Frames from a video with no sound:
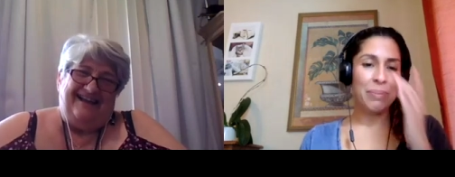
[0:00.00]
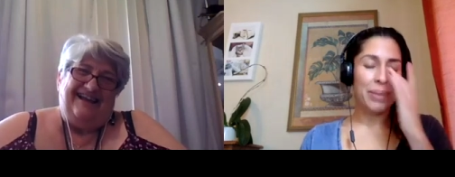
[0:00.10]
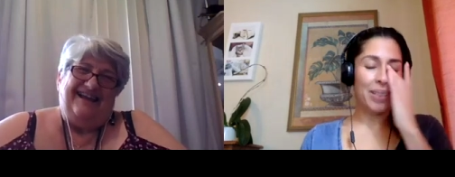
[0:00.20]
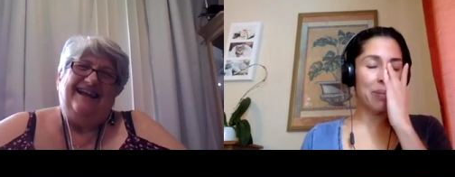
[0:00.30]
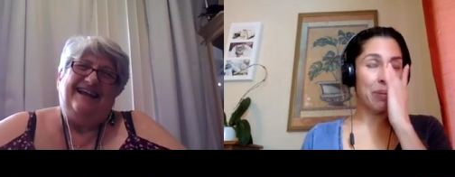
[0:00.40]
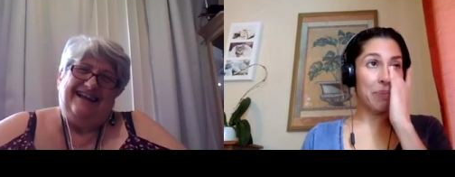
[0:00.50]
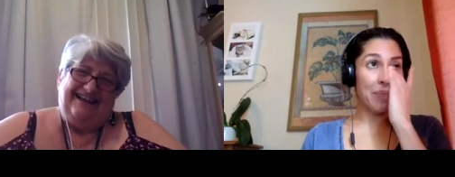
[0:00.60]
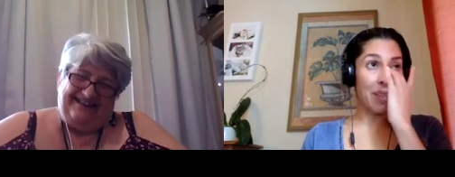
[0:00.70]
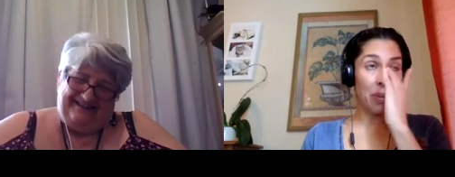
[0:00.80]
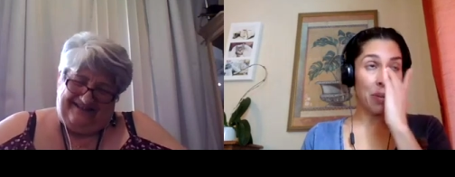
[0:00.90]
Speaker 1: but
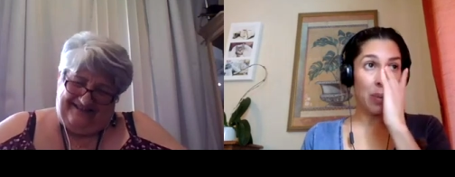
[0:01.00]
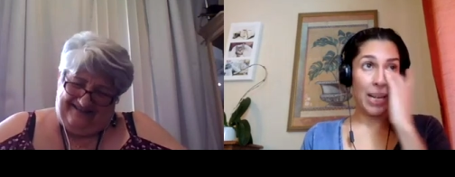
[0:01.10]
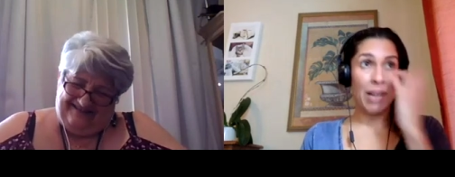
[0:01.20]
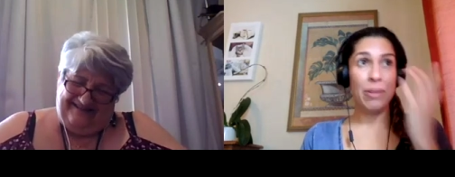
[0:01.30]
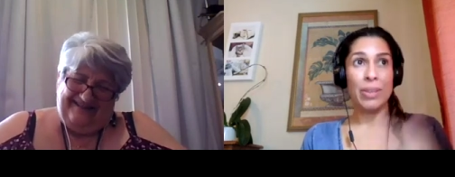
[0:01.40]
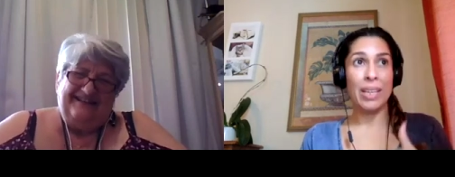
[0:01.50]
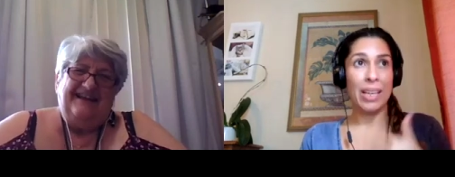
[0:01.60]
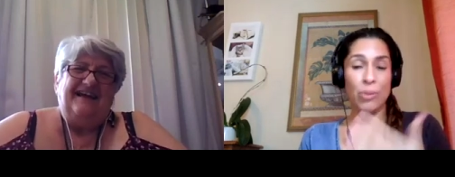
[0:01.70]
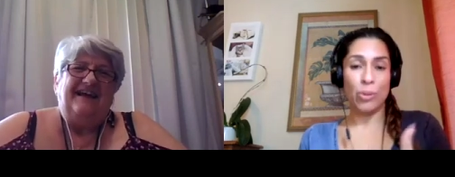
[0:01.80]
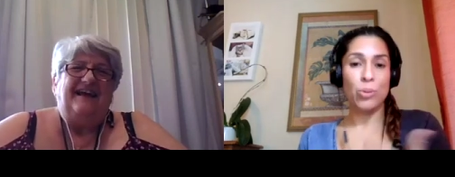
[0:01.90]
the other how
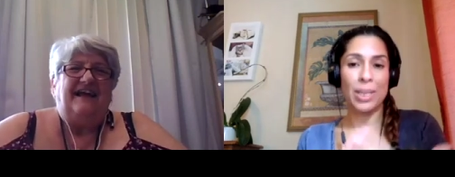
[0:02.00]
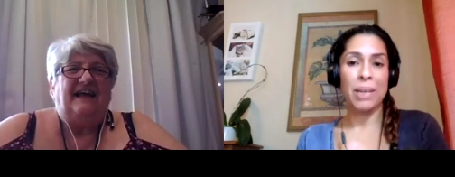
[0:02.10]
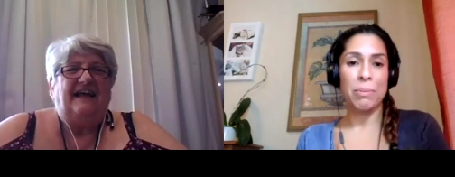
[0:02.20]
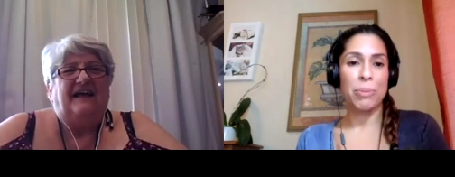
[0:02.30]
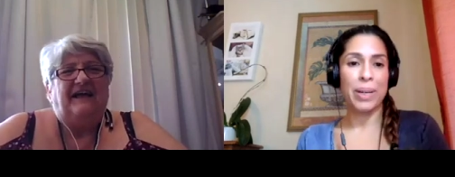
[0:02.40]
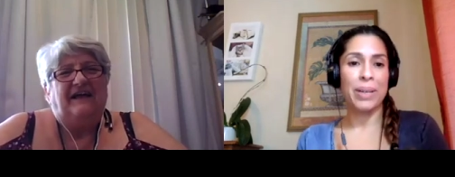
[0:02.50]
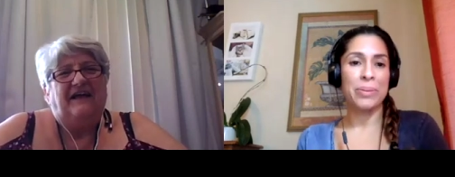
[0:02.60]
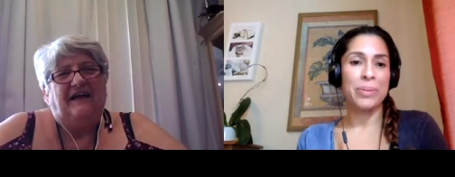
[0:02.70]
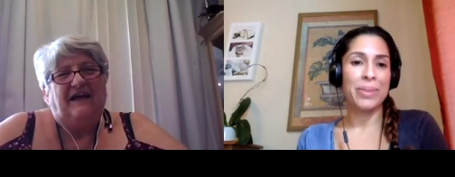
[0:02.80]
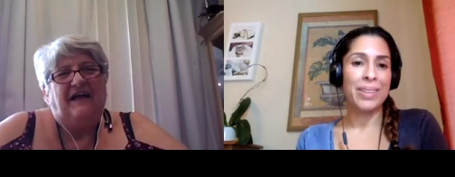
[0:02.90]
they those came about.
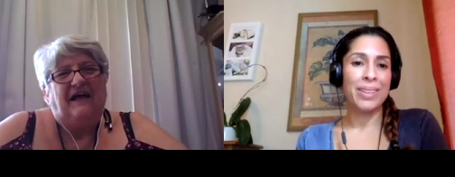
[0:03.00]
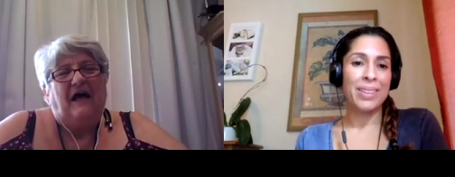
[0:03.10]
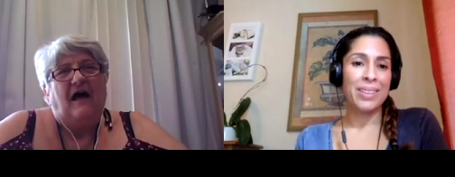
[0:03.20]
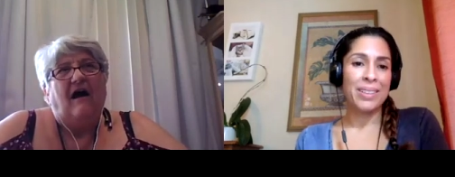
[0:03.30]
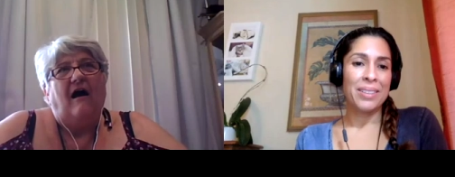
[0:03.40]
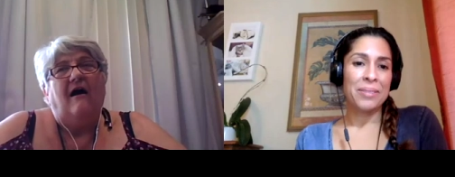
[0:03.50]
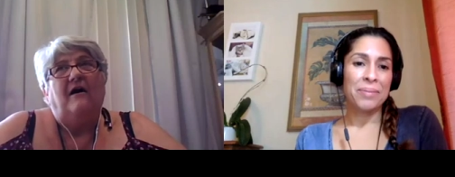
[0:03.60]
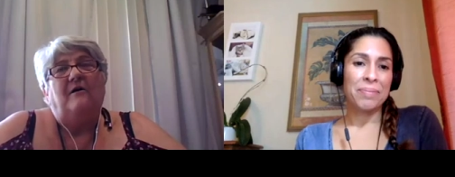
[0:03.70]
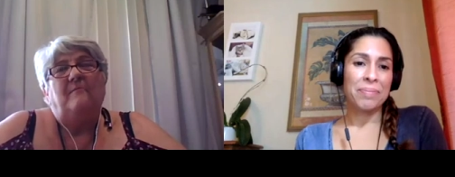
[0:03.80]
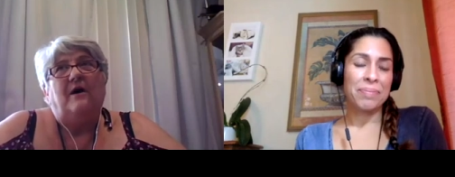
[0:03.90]

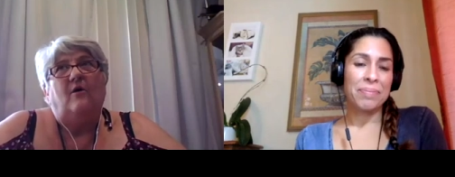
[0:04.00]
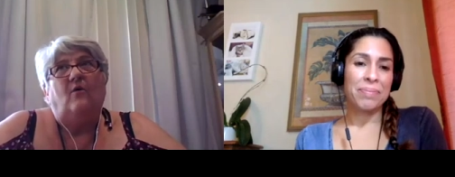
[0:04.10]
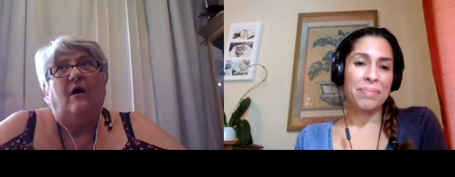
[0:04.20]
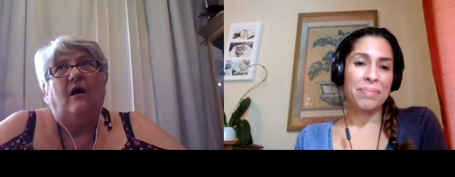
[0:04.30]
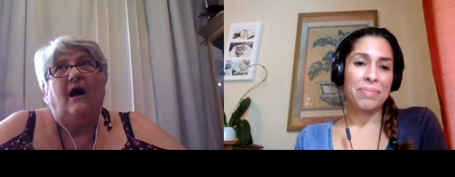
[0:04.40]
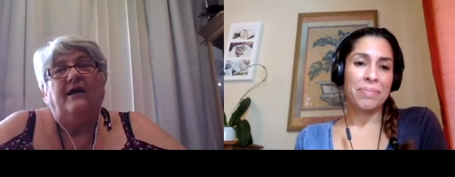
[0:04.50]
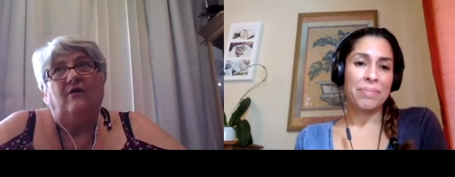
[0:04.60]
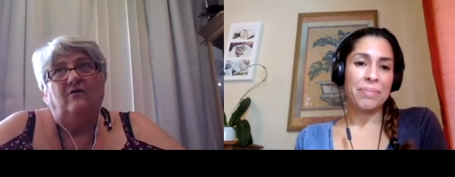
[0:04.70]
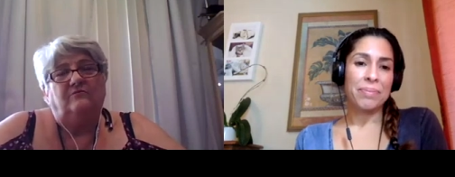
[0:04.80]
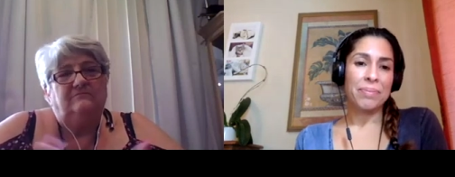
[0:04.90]
Speaker 2: Um, I
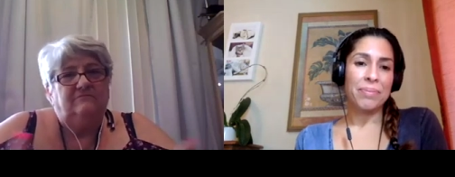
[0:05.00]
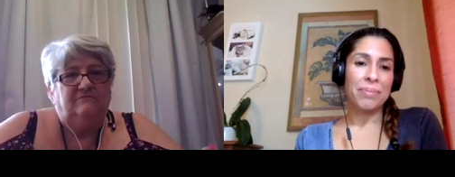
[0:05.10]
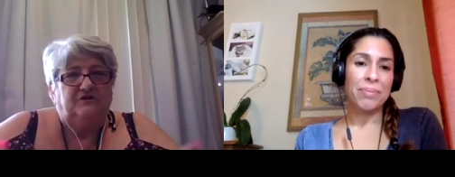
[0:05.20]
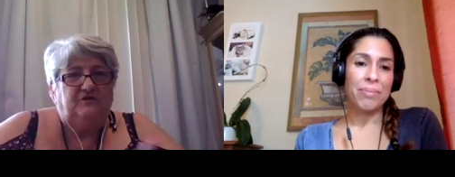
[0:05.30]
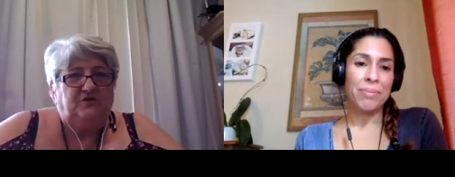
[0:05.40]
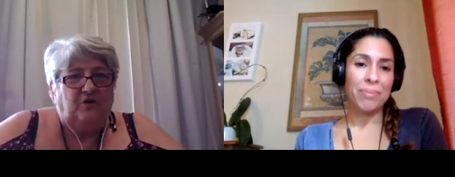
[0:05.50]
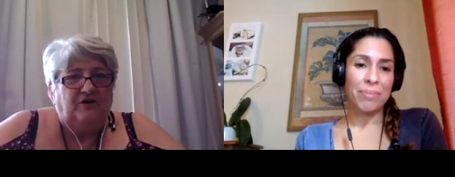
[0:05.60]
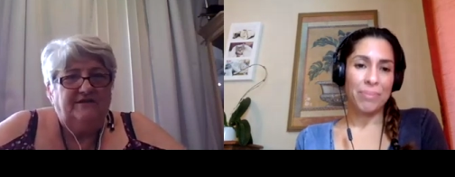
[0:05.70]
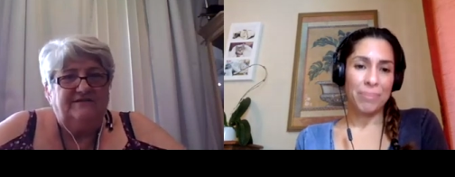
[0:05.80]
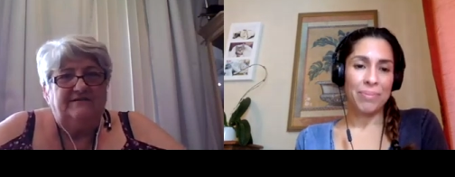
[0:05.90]
own two
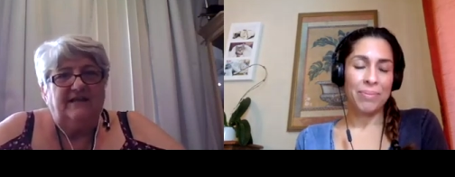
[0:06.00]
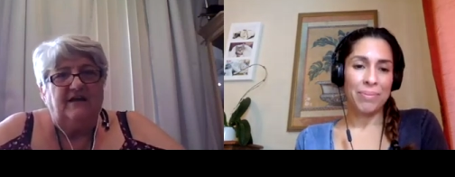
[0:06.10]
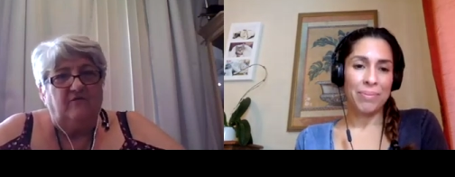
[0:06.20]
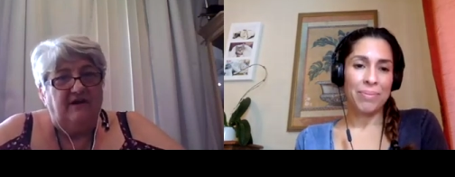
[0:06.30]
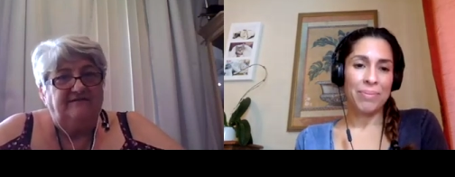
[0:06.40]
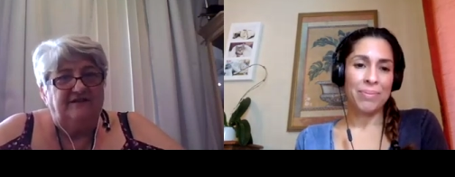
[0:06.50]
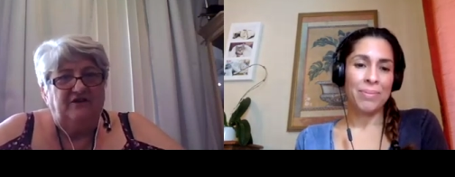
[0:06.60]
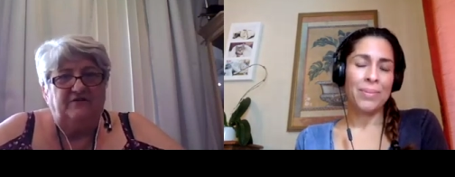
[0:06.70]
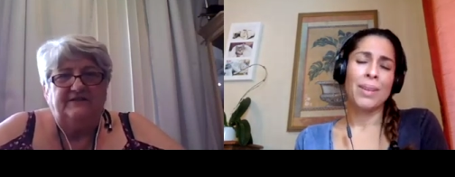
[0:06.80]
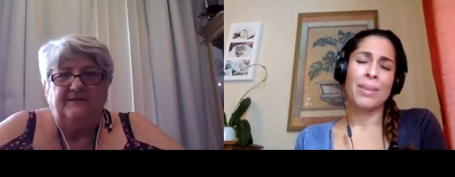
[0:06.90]
dogs that are
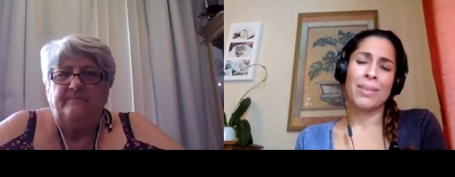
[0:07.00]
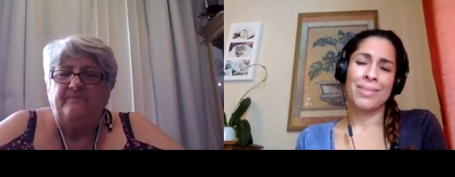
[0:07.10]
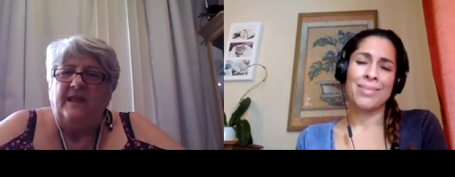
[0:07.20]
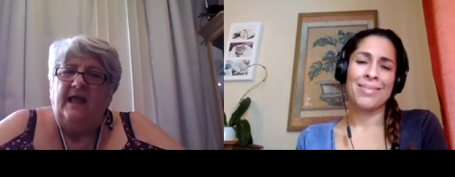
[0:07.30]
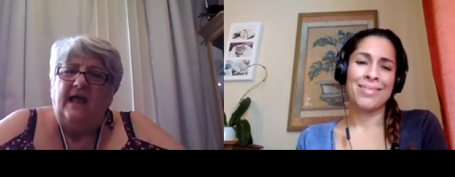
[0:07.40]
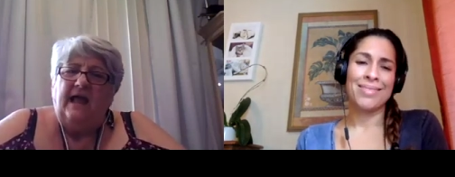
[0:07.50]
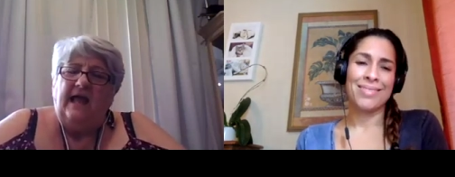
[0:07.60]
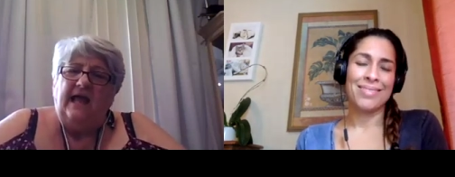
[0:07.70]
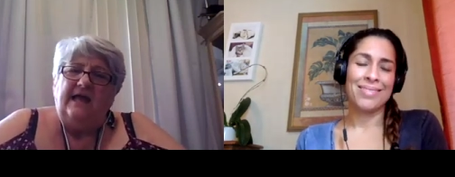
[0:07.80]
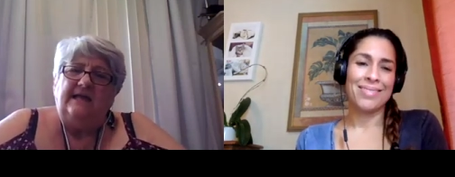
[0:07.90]
rescues.
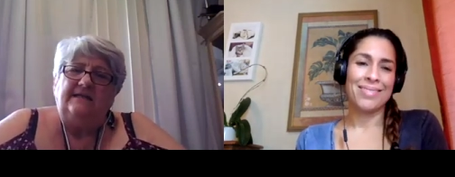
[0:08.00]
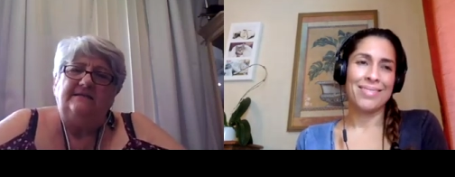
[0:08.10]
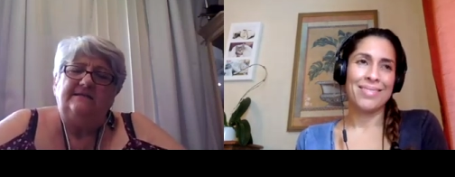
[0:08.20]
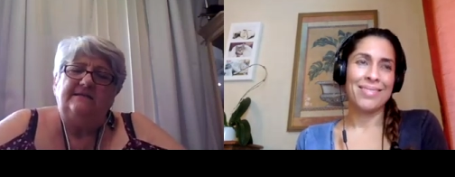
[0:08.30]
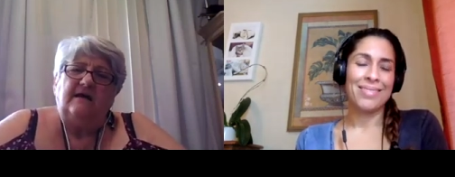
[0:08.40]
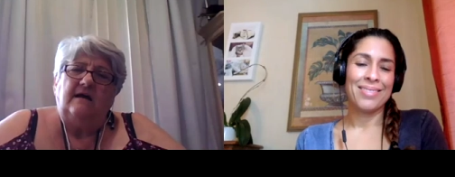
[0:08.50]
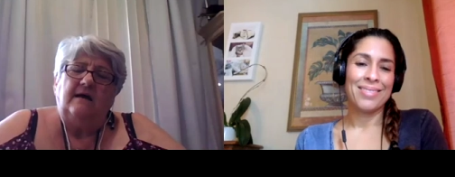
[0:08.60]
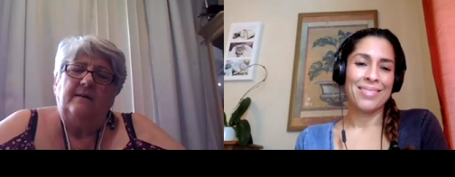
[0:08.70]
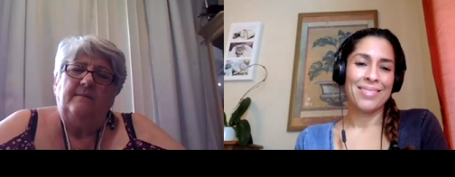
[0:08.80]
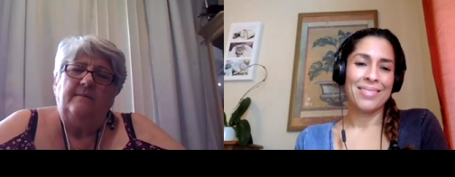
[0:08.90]
And
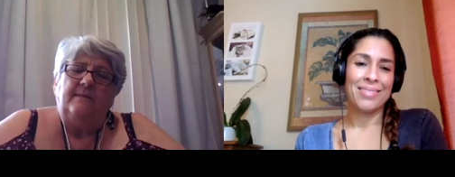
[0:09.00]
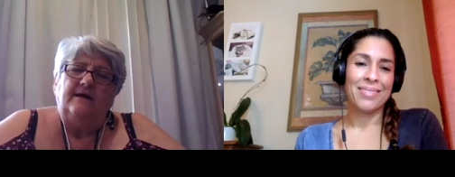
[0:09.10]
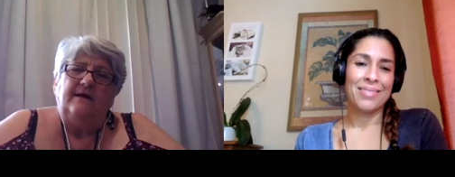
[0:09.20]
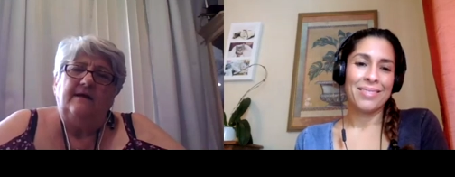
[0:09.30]
um,